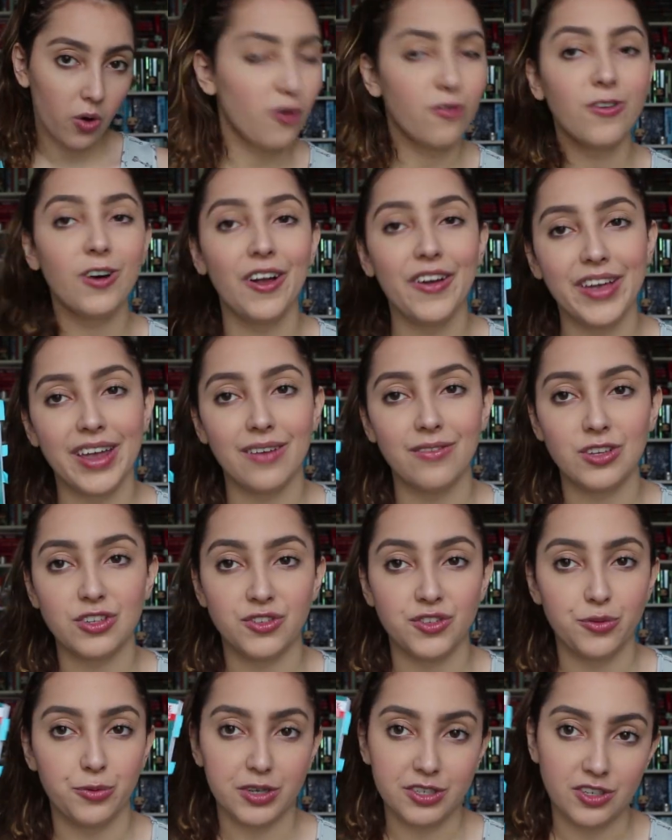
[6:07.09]
Overall, I gave
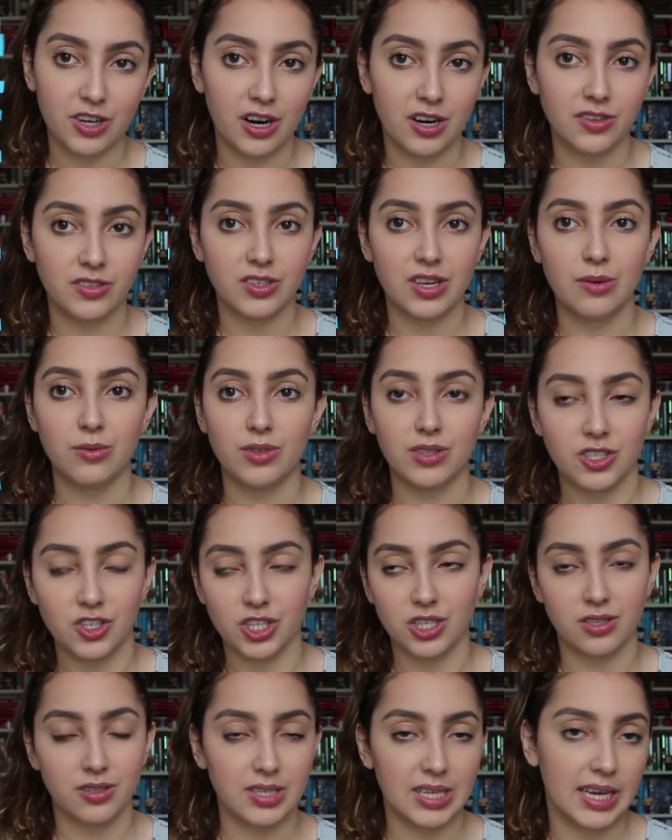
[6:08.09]
this three stars. It was
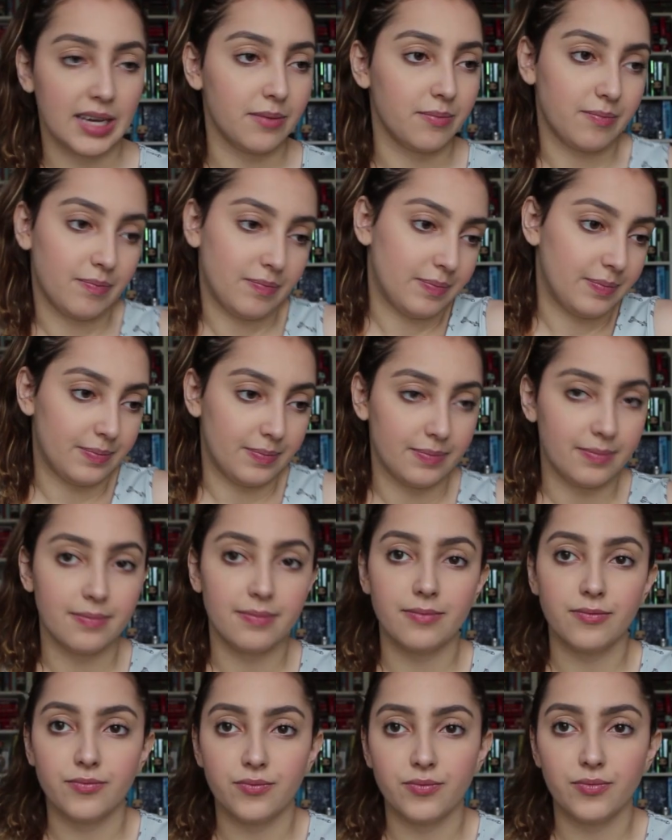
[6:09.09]
just like,
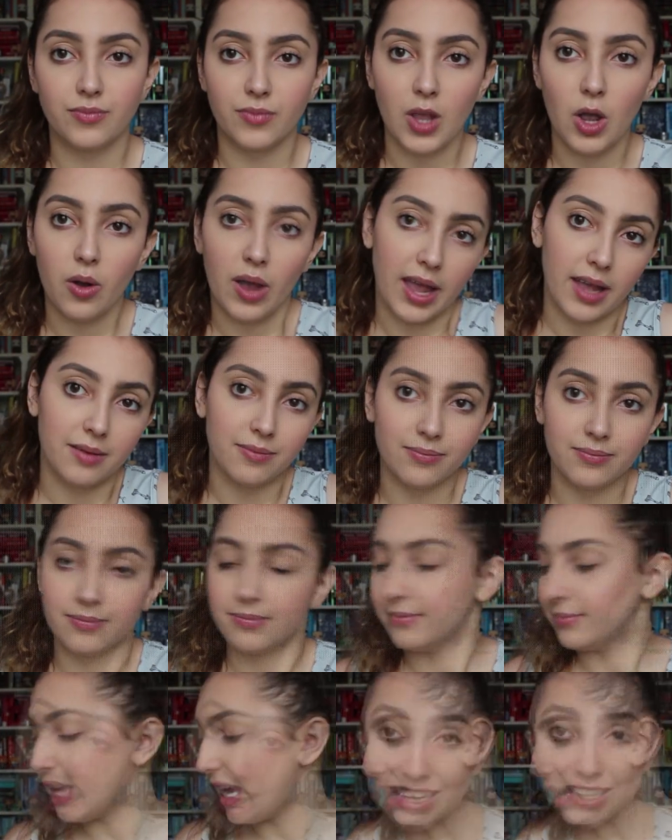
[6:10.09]
okay,
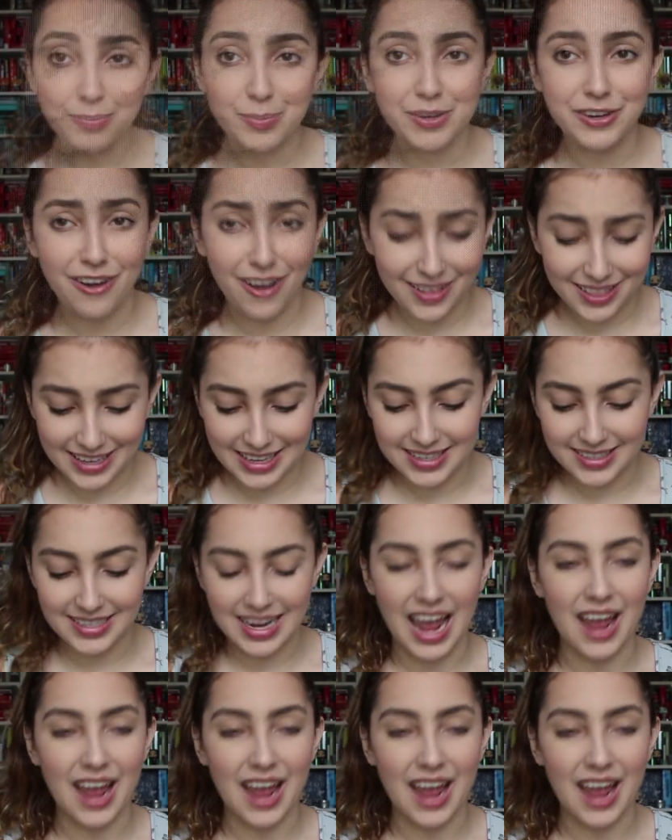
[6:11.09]
Last but not least,